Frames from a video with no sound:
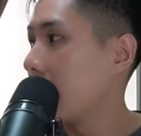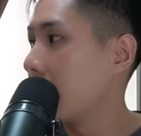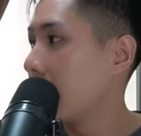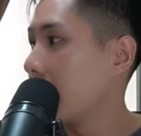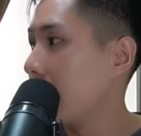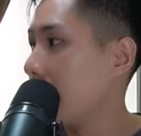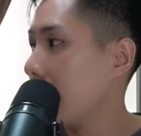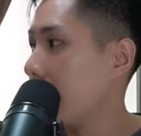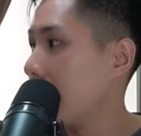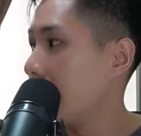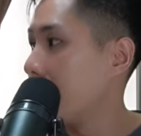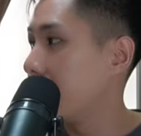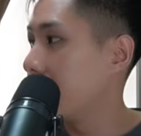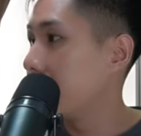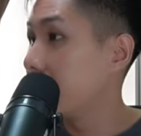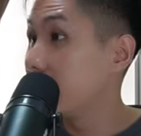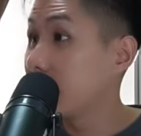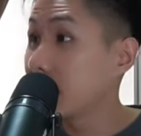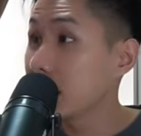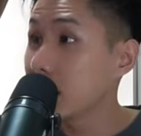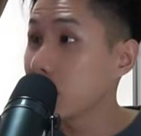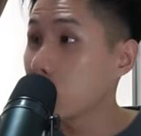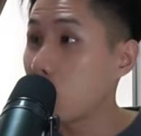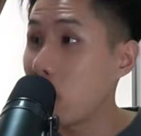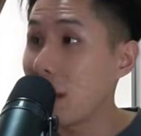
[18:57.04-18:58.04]
And this
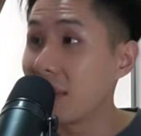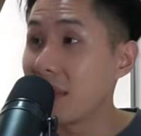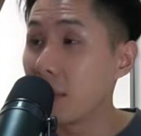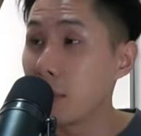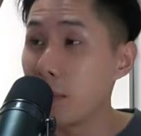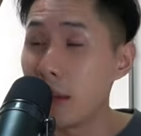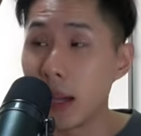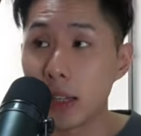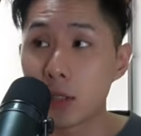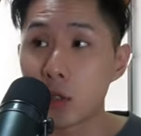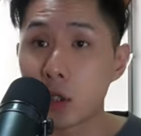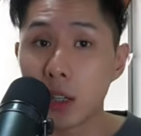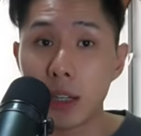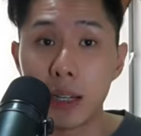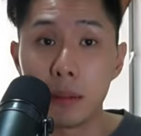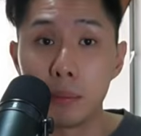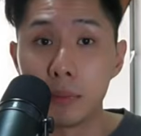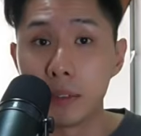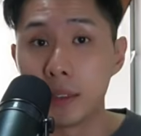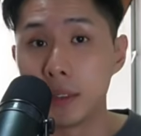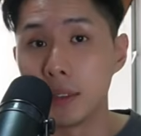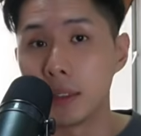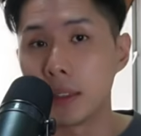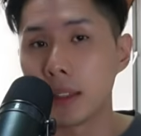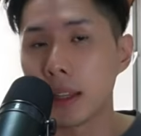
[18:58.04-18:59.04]
is when the magic comes
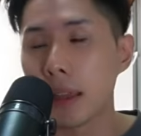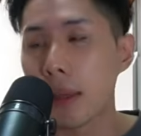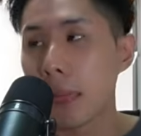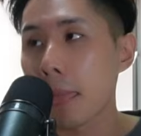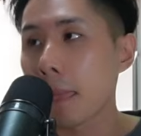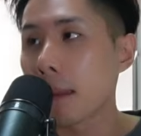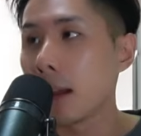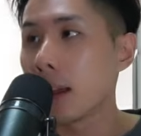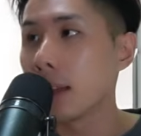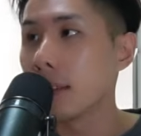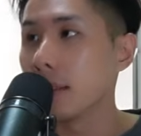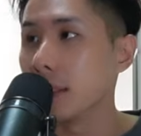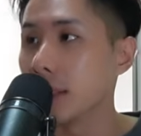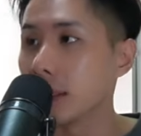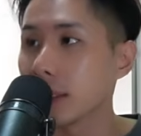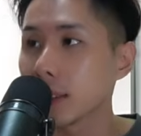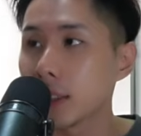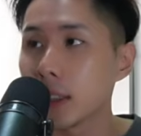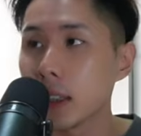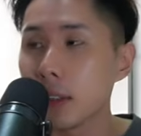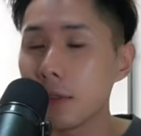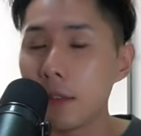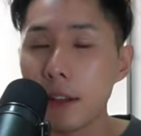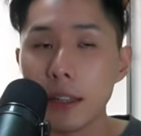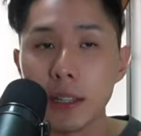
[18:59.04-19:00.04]
in. The
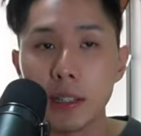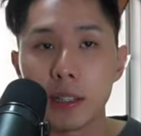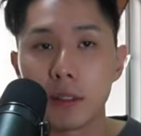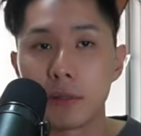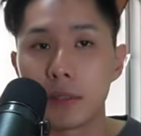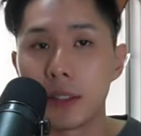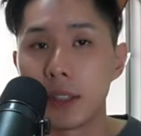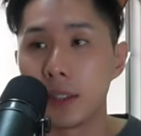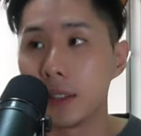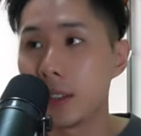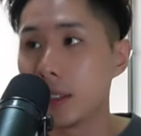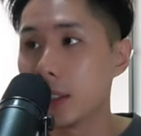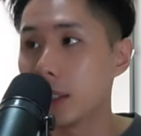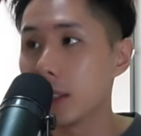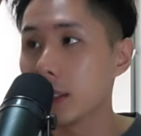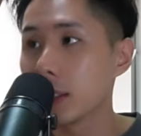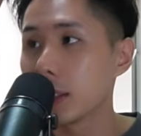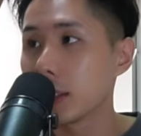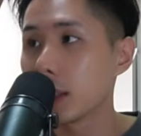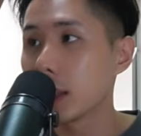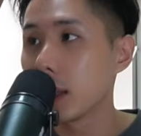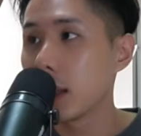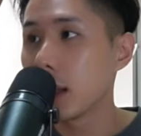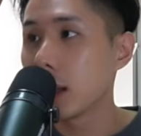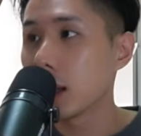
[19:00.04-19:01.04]
surface of the disk
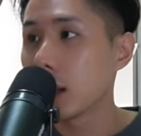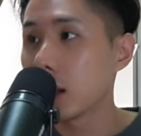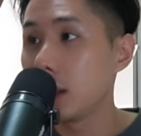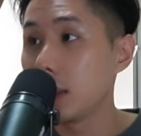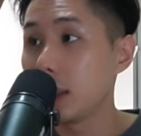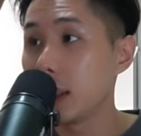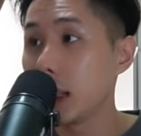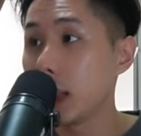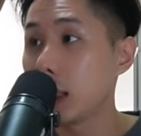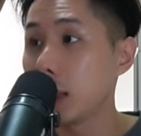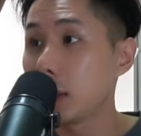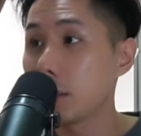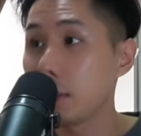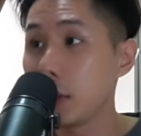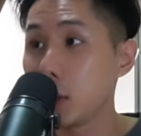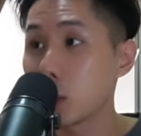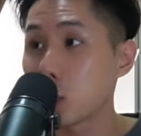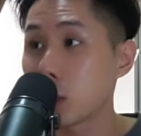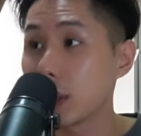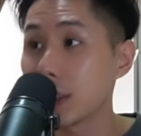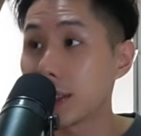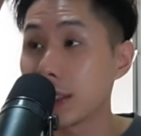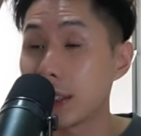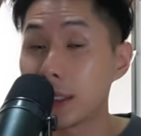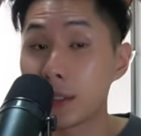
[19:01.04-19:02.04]
contains
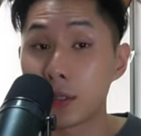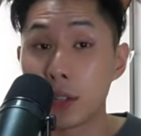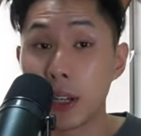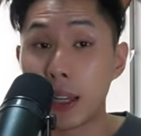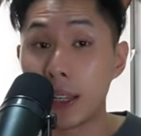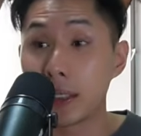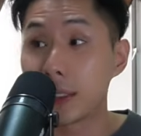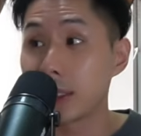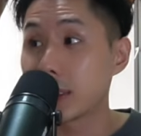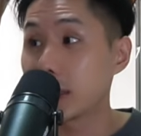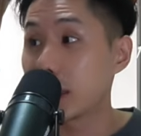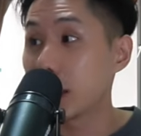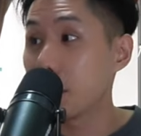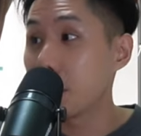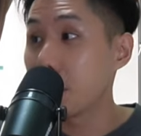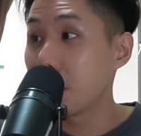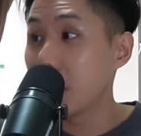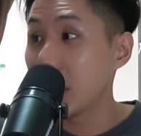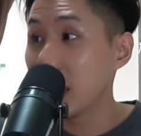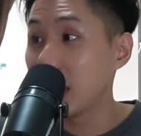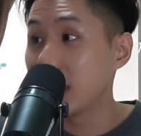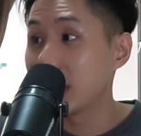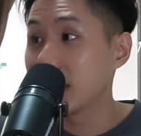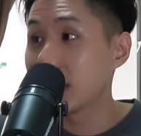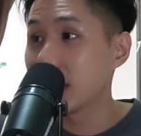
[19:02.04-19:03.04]
features such as the
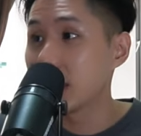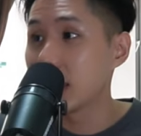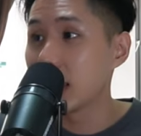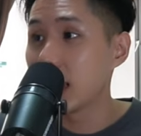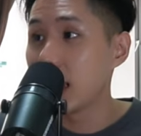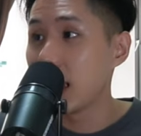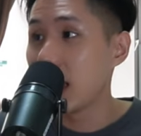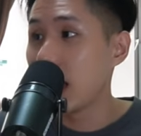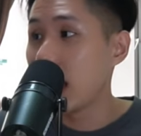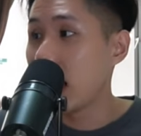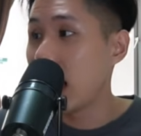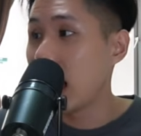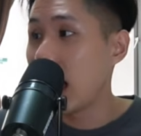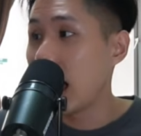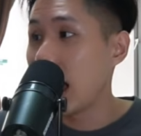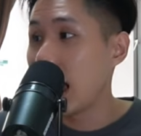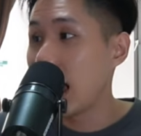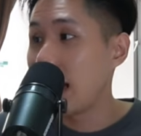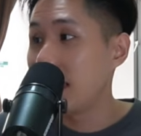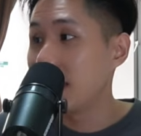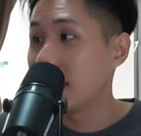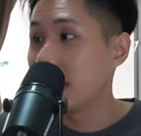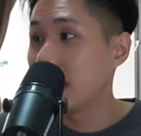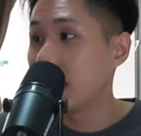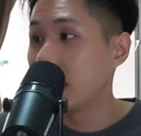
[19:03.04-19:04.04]
pits
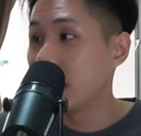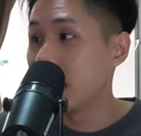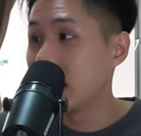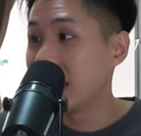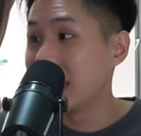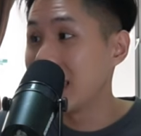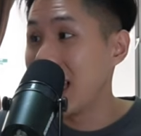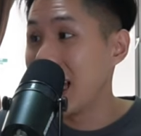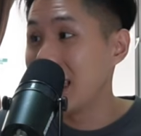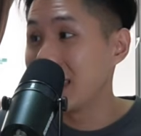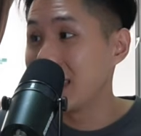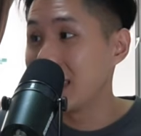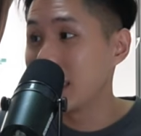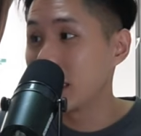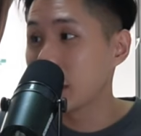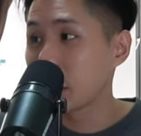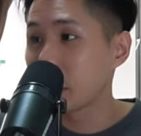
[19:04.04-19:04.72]
and the LAN.